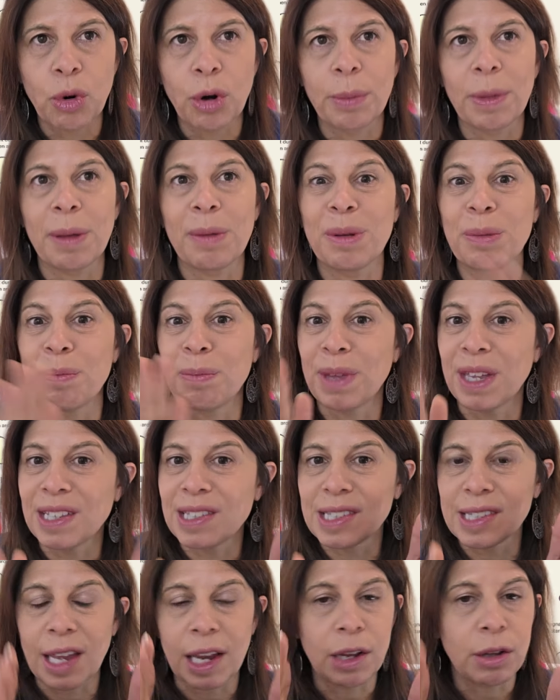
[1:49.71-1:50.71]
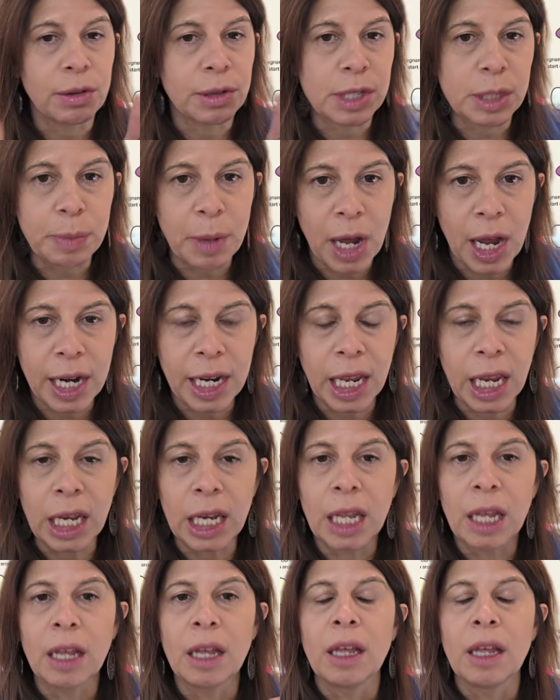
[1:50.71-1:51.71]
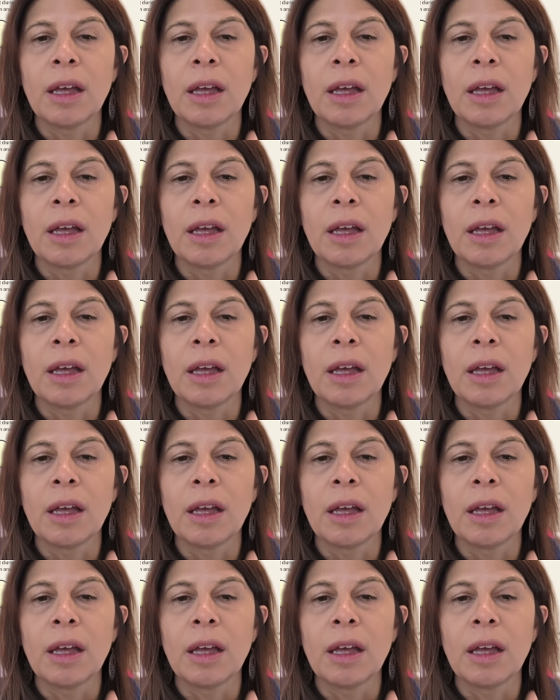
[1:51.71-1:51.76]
or maybe mid-cycle spotting.